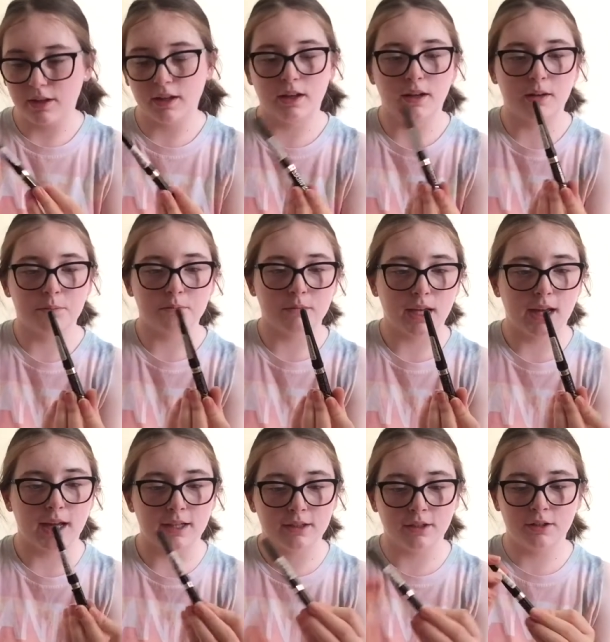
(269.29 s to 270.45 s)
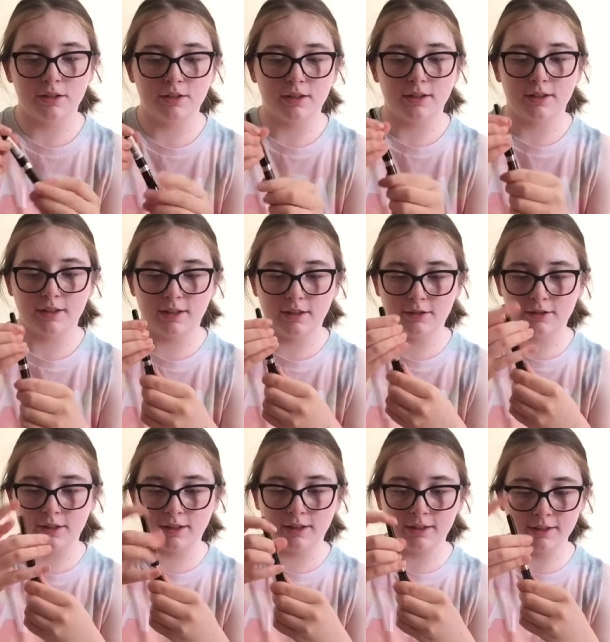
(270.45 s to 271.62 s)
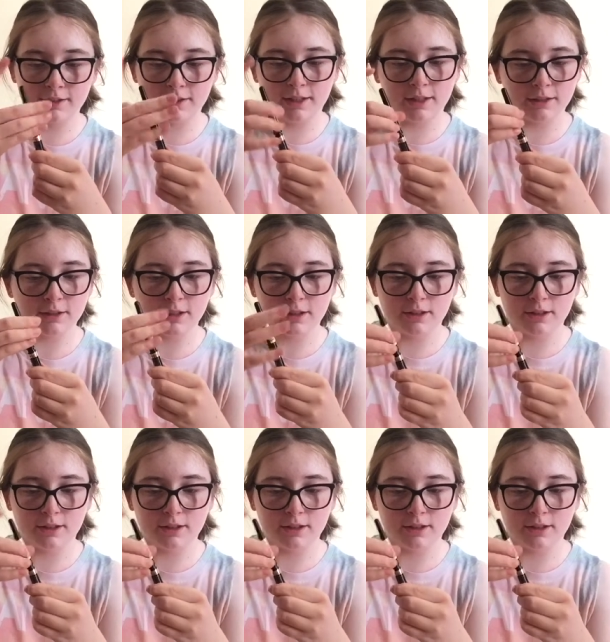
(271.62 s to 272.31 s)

um, and it looks like this in case